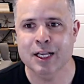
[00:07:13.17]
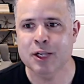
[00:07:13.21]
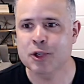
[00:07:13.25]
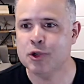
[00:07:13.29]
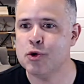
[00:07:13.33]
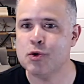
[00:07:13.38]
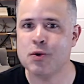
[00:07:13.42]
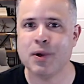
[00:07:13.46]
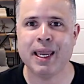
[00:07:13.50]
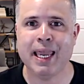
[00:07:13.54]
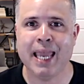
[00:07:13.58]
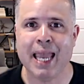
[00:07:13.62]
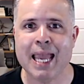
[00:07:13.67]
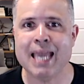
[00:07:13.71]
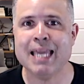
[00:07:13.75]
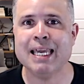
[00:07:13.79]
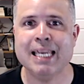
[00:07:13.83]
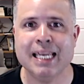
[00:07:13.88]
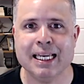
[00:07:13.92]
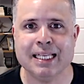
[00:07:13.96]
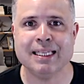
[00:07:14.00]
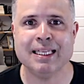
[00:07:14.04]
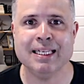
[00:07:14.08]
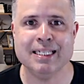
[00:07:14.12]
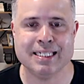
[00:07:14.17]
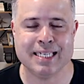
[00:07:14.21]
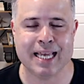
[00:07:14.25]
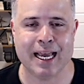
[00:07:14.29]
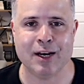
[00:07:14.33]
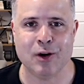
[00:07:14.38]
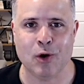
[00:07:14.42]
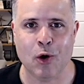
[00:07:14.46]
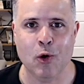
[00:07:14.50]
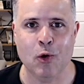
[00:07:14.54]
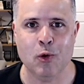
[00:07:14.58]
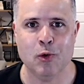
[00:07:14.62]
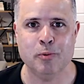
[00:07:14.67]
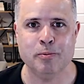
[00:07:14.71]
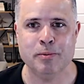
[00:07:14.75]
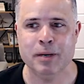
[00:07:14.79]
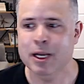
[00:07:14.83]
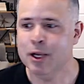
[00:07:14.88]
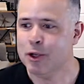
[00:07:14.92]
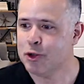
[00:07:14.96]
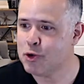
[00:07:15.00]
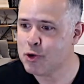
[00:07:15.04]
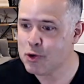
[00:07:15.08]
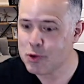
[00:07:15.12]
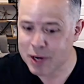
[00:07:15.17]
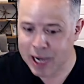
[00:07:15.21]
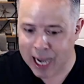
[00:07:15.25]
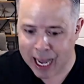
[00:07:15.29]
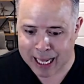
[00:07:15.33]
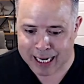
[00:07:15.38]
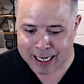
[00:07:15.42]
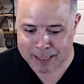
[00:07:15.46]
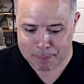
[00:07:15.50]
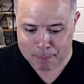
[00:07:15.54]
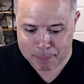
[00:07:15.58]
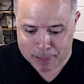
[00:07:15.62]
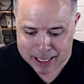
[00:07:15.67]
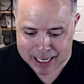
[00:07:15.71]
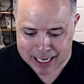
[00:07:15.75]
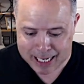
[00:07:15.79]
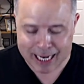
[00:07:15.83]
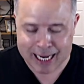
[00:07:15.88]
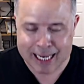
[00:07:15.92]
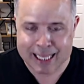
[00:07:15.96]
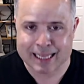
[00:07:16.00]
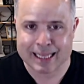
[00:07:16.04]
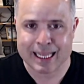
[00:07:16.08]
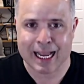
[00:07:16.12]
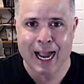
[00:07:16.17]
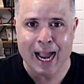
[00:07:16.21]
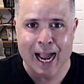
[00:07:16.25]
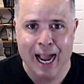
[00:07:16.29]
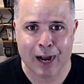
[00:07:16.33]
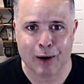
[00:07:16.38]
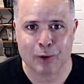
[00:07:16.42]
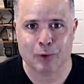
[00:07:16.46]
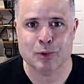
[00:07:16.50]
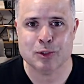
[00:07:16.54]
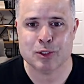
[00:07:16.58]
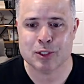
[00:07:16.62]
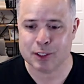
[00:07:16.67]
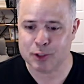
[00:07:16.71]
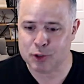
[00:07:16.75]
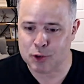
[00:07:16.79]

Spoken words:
You can't get this at home. You got to be in the house.